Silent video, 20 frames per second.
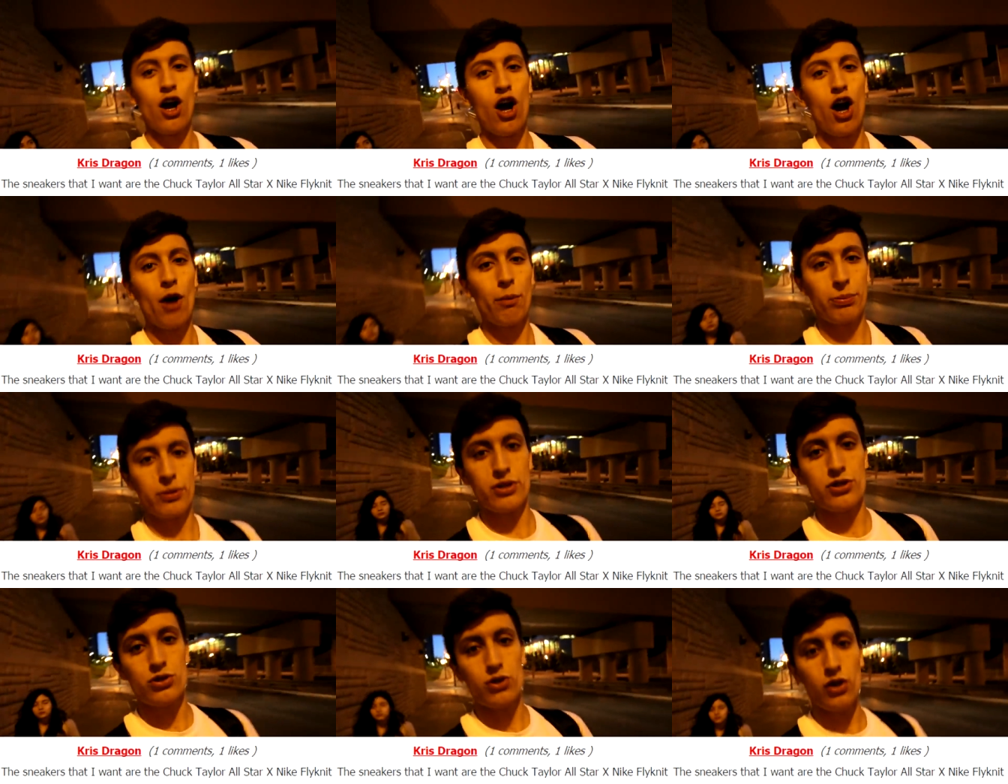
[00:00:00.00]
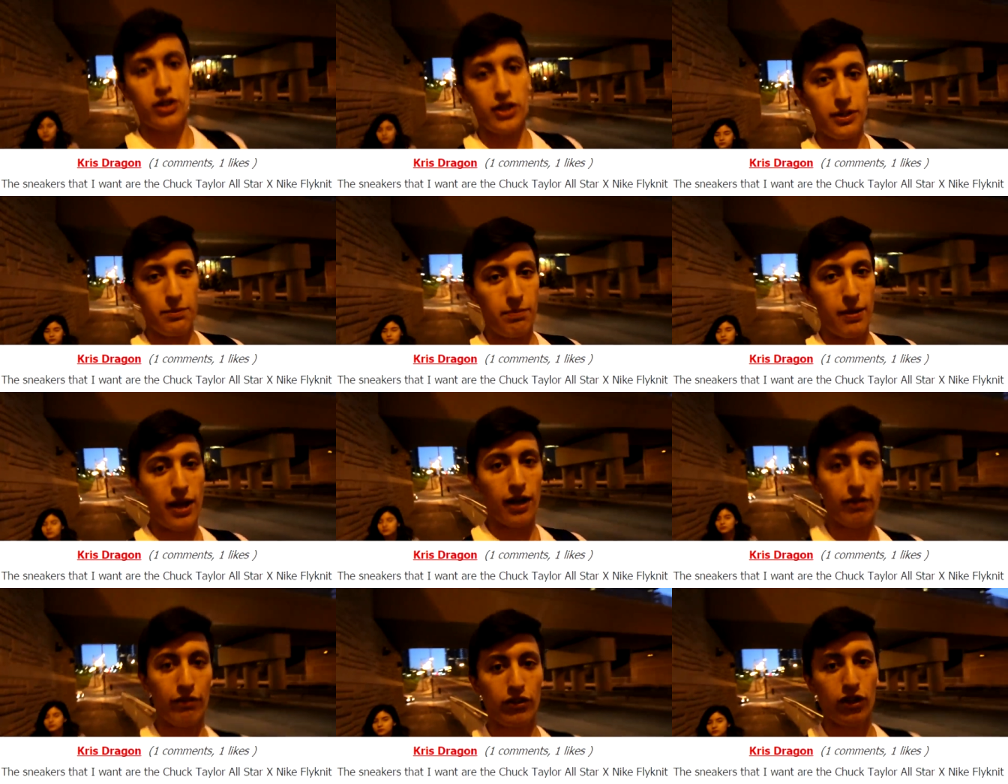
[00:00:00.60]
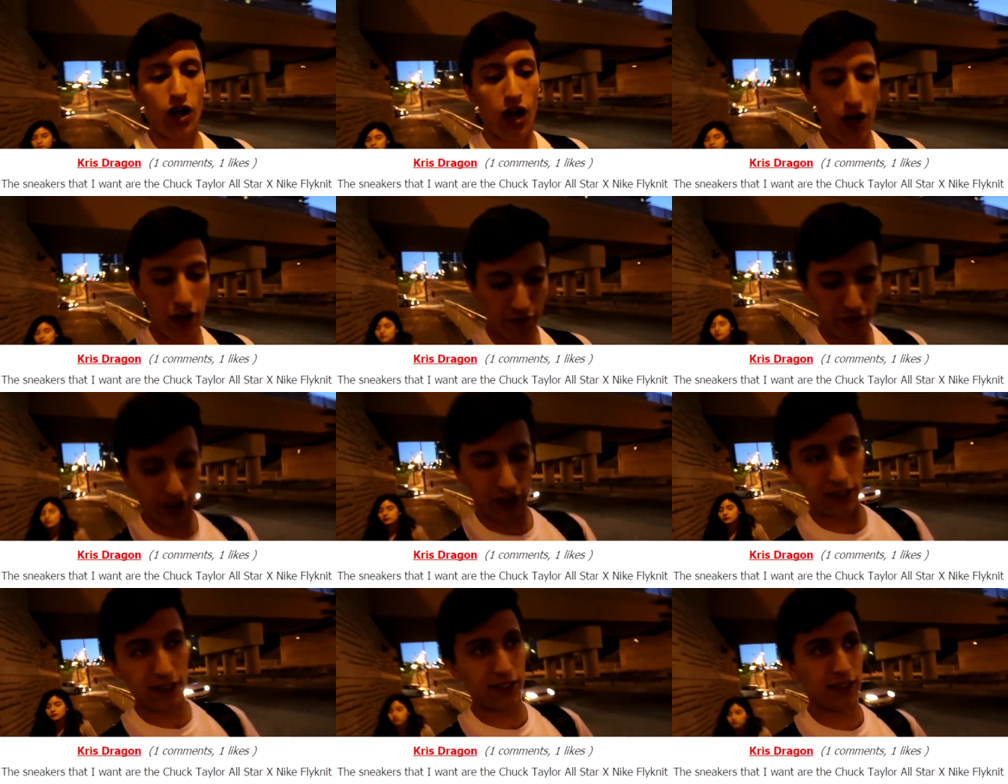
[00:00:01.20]
Hope you enjoy the pair of
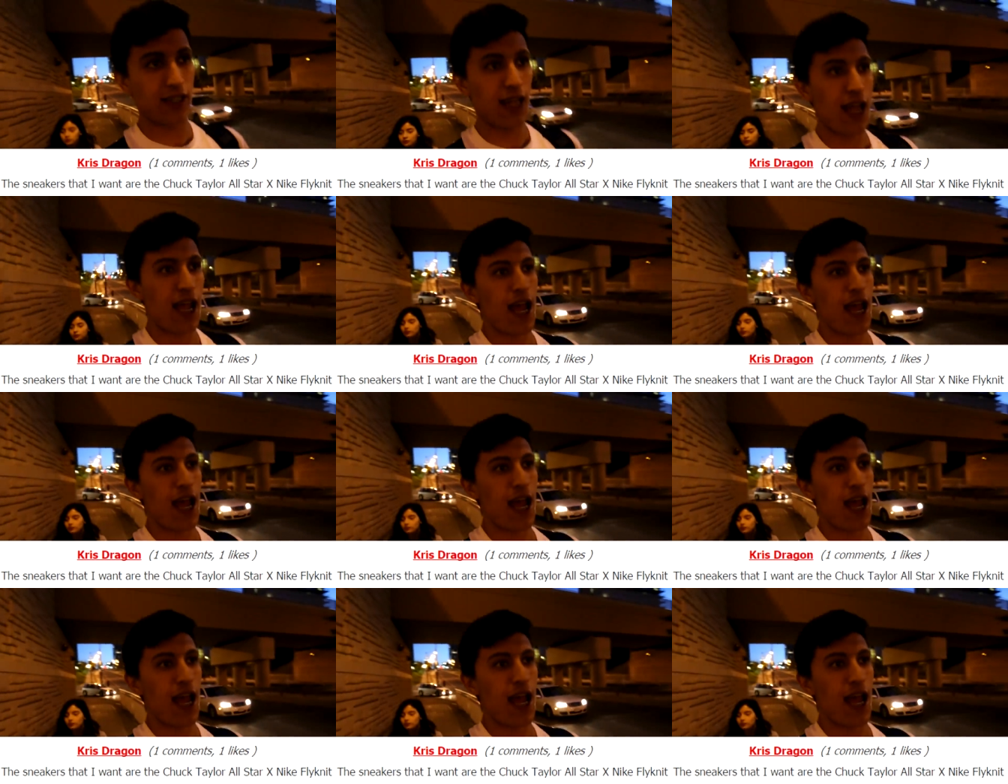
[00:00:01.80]
Converse.